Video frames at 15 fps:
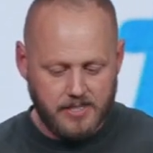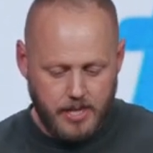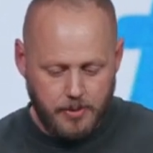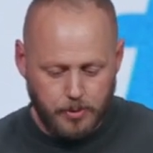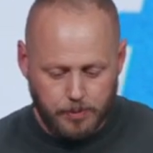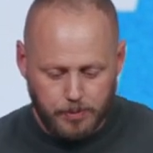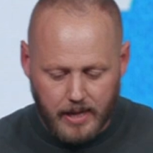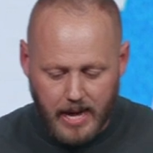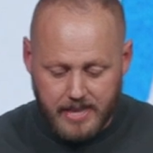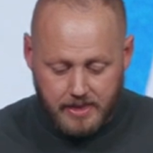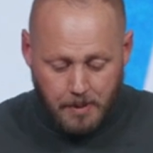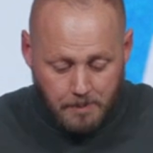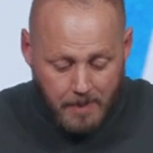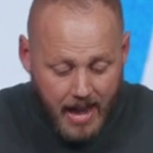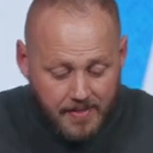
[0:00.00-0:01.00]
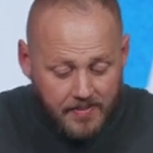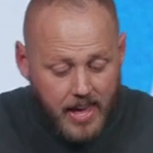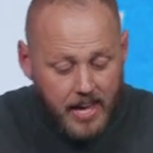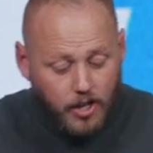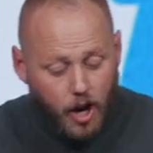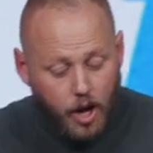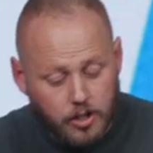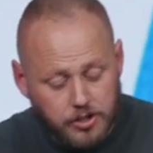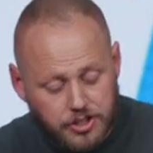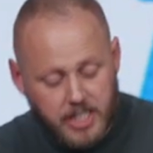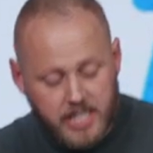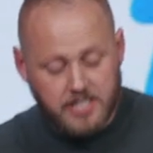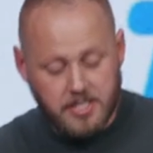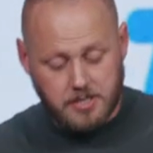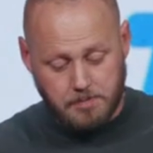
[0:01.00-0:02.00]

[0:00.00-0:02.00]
He replied, "The man they called Jesus